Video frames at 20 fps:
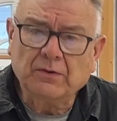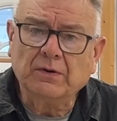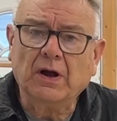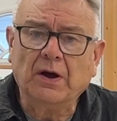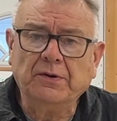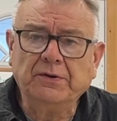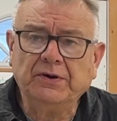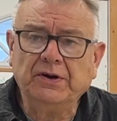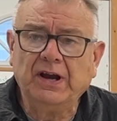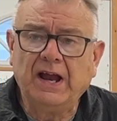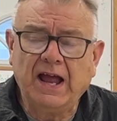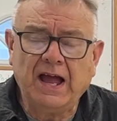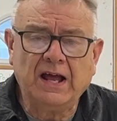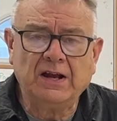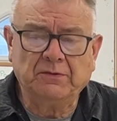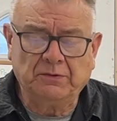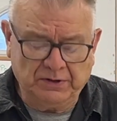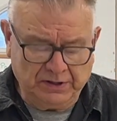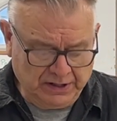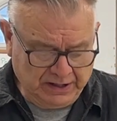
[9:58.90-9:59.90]
router,
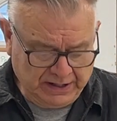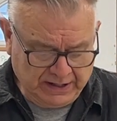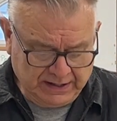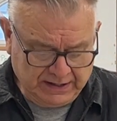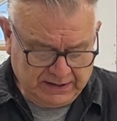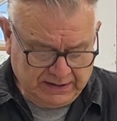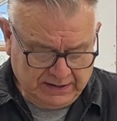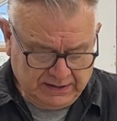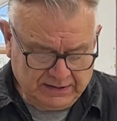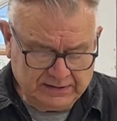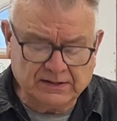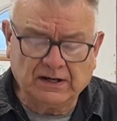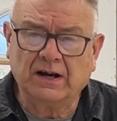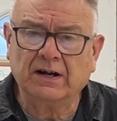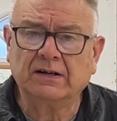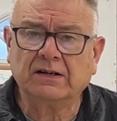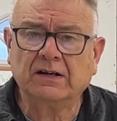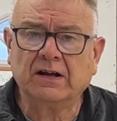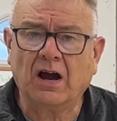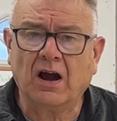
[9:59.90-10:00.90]
and we're going to
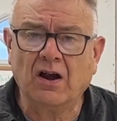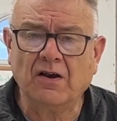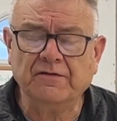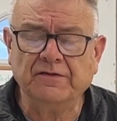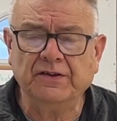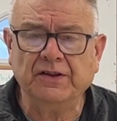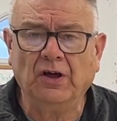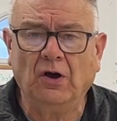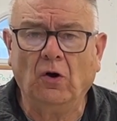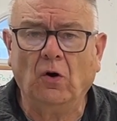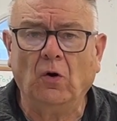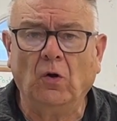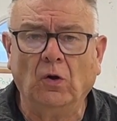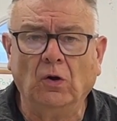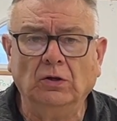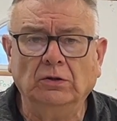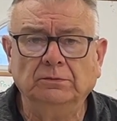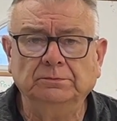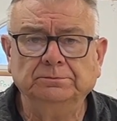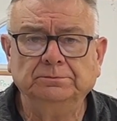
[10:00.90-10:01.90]
start carving the
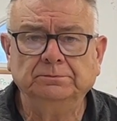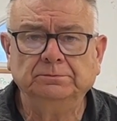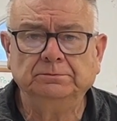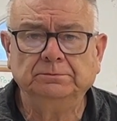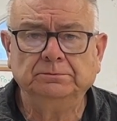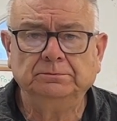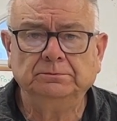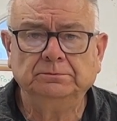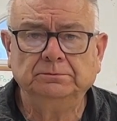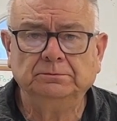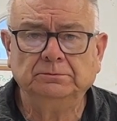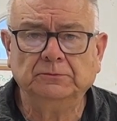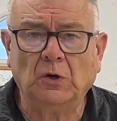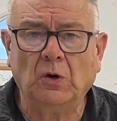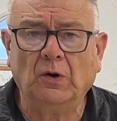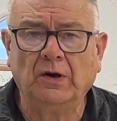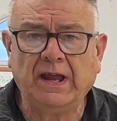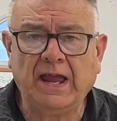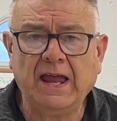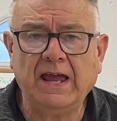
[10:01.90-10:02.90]
hole.
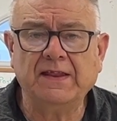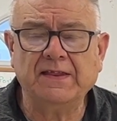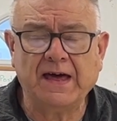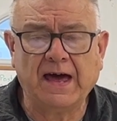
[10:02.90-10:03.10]
Okay,